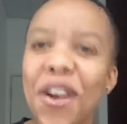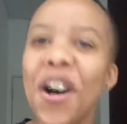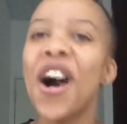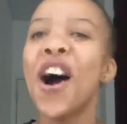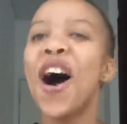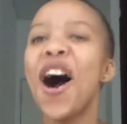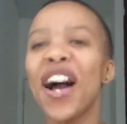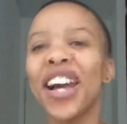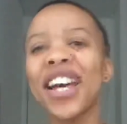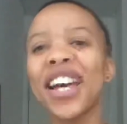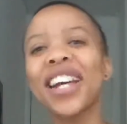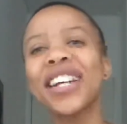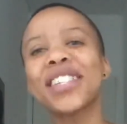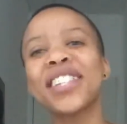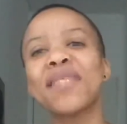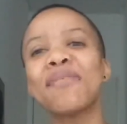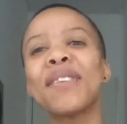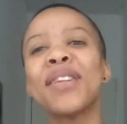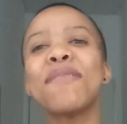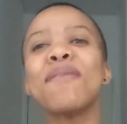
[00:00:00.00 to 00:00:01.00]
Okay
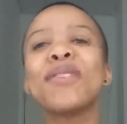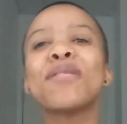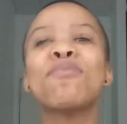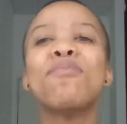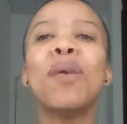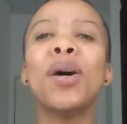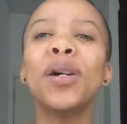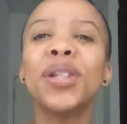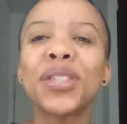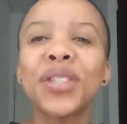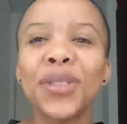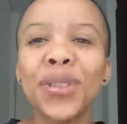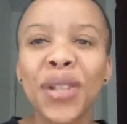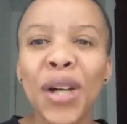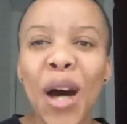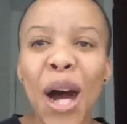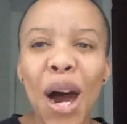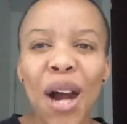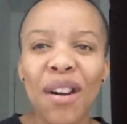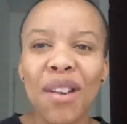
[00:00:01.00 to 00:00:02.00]
guys, my name is Balto the
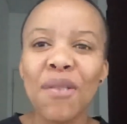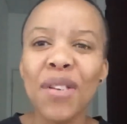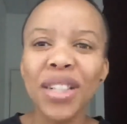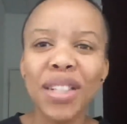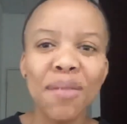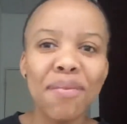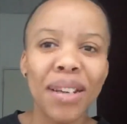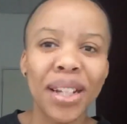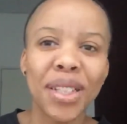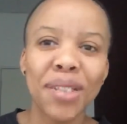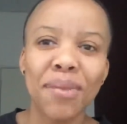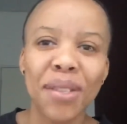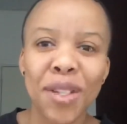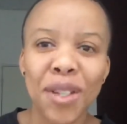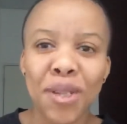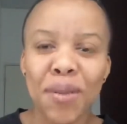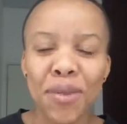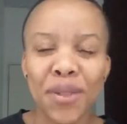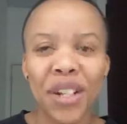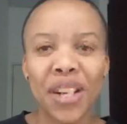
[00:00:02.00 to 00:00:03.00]
R and welcome back to my
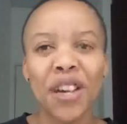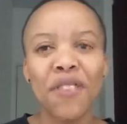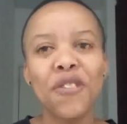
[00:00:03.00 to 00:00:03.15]
YouTube channel.